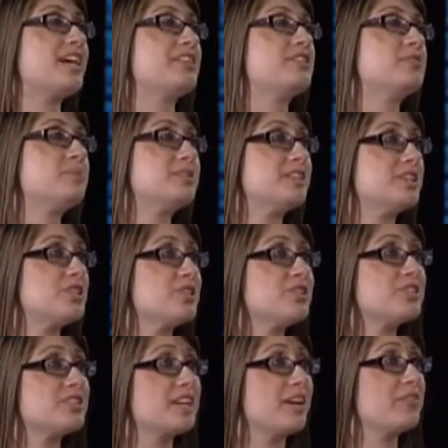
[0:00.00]
sign this
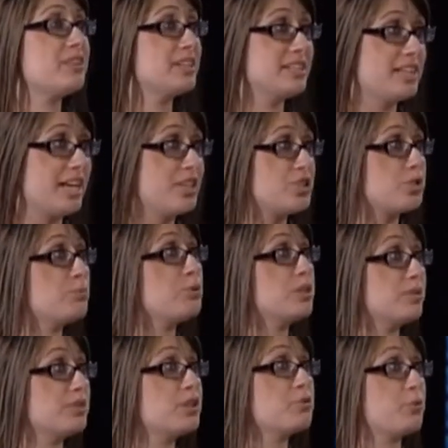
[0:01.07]
petition to save the endangered
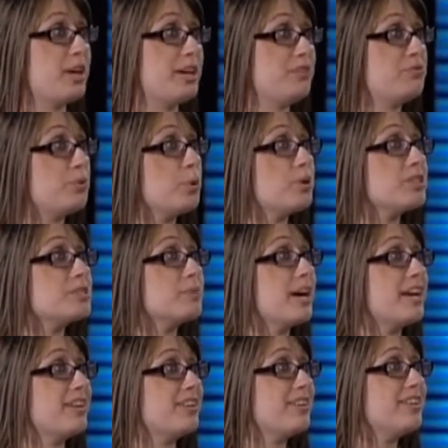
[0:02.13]
Bolivian rainforest
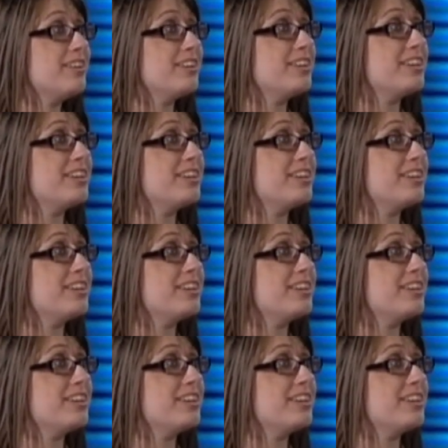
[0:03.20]
spider?